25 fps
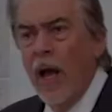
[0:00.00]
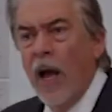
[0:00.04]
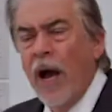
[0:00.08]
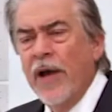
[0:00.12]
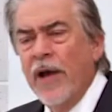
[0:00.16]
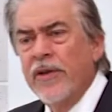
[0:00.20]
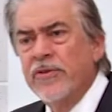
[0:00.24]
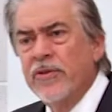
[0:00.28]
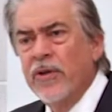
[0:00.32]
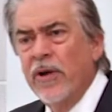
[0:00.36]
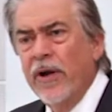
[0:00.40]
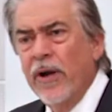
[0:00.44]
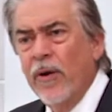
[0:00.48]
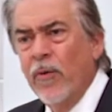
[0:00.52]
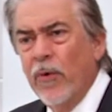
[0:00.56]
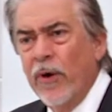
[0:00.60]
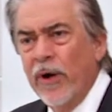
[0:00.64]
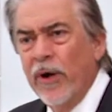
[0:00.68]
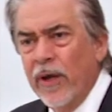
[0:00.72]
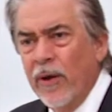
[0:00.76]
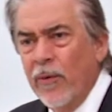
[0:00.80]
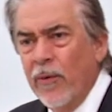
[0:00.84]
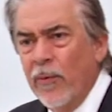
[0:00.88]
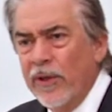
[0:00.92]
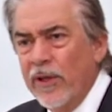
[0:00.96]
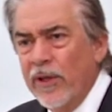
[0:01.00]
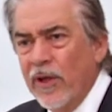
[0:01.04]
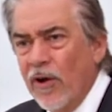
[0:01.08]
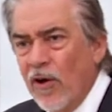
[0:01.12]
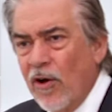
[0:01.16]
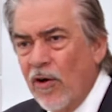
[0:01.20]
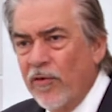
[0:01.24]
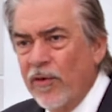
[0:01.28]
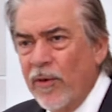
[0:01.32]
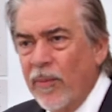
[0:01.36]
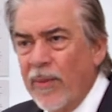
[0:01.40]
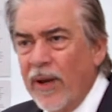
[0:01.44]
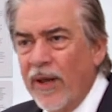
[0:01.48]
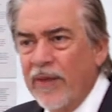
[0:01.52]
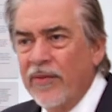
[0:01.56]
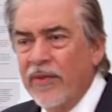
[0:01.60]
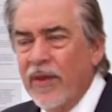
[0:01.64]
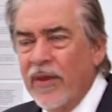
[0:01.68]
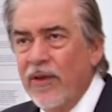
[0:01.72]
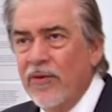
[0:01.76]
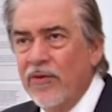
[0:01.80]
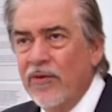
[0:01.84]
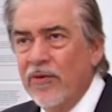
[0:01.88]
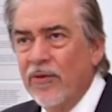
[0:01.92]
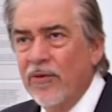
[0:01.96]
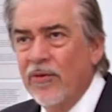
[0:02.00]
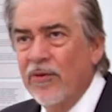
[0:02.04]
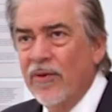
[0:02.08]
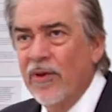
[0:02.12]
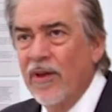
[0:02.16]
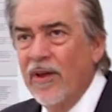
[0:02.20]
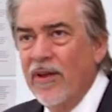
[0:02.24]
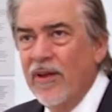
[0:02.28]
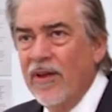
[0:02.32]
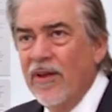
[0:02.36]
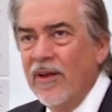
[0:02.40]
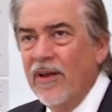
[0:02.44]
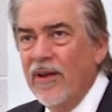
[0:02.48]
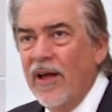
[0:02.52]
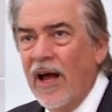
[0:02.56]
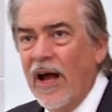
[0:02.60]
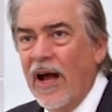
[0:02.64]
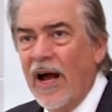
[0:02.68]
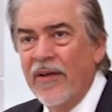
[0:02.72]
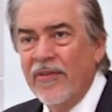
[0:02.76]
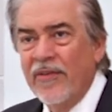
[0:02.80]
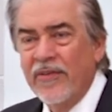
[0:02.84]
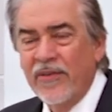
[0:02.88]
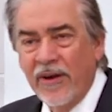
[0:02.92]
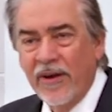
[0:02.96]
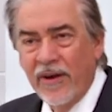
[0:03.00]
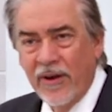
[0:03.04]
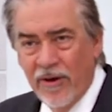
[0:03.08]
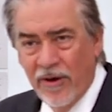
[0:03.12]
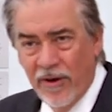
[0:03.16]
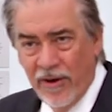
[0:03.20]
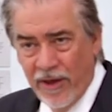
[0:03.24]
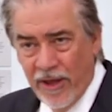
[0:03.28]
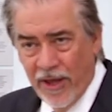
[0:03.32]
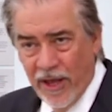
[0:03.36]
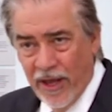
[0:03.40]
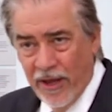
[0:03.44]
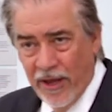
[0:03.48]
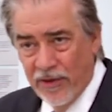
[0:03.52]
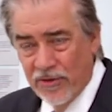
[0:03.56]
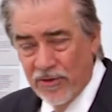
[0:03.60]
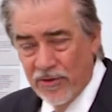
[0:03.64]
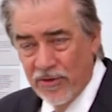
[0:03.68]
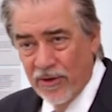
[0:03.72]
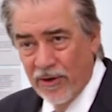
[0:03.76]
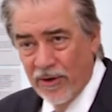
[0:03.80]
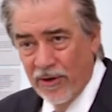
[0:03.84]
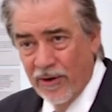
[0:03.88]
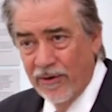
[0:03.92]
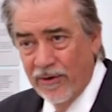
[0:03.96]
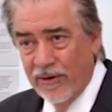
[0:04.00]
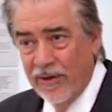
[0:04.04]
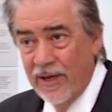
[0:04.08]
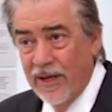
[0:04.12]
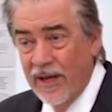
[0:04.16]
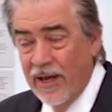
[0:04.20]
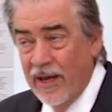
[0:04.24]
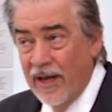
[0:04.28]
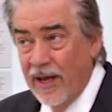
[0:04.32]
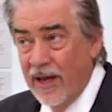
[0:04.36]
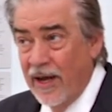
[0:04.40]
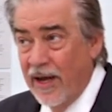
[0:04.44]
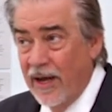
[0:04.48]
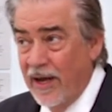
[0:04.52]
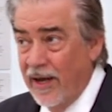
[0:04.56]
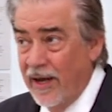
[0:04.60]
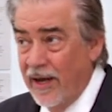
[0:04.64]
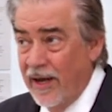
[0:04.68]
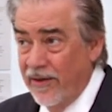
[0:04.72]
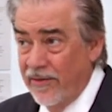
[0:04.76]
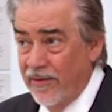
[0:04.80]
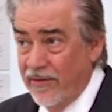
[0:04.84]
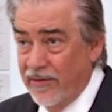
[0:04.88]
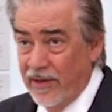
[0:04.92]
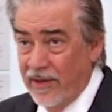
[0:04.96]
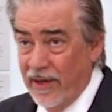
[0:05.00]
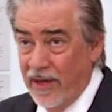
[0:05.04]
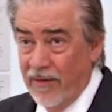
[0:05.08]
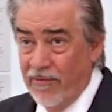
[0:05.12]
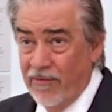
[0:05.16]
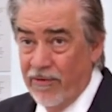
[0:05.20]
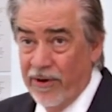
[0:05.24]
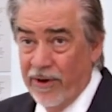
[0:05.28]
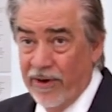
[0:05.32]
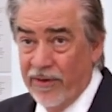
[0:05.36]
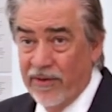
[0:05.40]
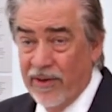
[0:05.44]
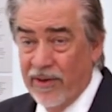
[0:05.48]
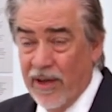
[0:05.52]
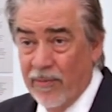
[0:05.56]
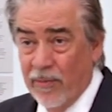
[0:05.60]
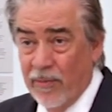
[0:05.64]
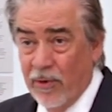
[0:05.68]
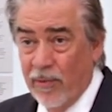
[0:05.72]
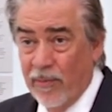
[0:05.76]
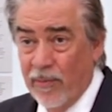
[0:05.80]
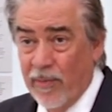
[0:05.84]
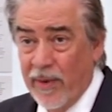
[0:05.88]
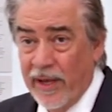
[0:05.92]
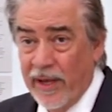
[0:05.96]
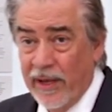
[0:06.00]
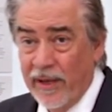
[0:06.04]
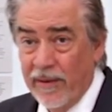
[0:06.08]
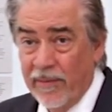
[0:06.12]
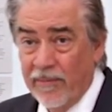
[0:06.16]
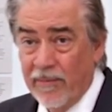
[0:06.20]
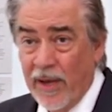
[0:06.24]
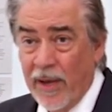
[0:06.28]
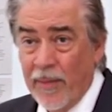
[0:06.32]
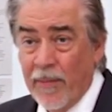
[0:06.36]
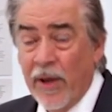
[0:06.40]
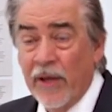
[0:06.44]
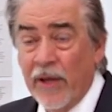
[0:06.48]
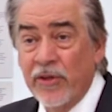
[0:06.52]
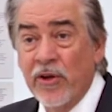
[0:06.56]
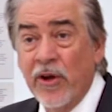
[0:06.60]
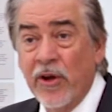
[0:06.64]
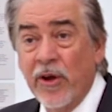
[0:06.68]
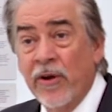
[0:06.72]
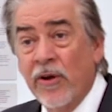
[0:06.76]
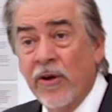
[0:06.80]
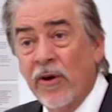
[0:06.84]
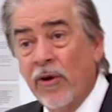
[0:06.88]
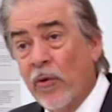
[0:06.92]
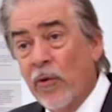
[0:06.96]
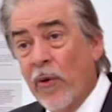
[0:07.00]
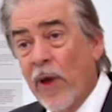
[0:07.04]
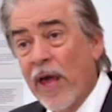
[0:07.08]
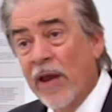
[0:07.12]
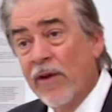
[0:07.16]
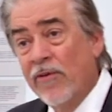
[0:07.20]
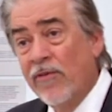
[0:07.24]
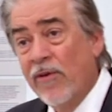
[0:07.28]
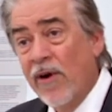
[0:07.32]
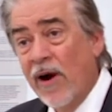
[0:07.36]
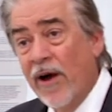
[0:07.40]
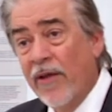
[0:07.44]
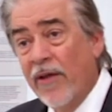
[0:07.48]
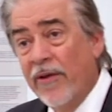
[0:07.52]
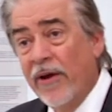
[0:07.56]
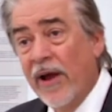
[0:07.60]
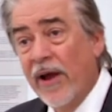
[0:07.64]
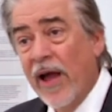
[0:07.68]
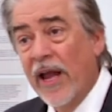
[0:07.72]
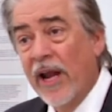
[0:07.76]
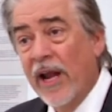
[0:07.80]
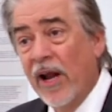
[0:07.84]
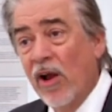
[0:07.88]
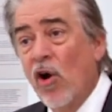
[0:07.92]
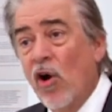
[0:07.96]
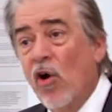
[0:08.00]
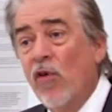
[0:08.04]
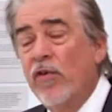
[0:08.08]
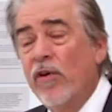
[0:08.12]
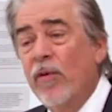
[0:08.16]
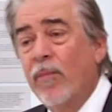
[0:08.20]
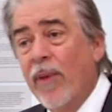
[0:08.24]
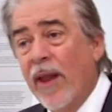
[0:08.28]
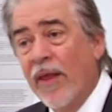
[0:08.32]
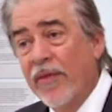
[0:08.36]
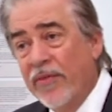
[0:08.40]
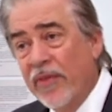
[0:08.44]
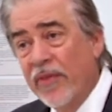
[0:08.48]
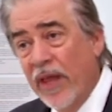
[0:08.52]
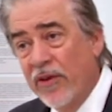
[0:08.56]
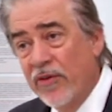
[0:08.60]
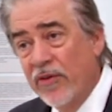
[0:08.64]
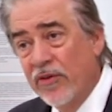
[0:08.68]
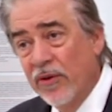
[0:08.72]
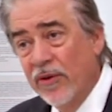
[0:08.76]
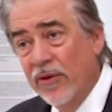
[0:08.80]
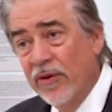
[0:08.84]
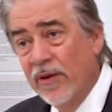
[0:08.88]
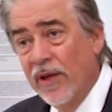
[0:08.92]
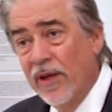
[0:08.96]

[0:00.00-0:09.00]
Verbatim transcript: I started working with the coffee plantations at an early age, you know. Uh, say, for example, my, my maternal grandfather had a coffee plantation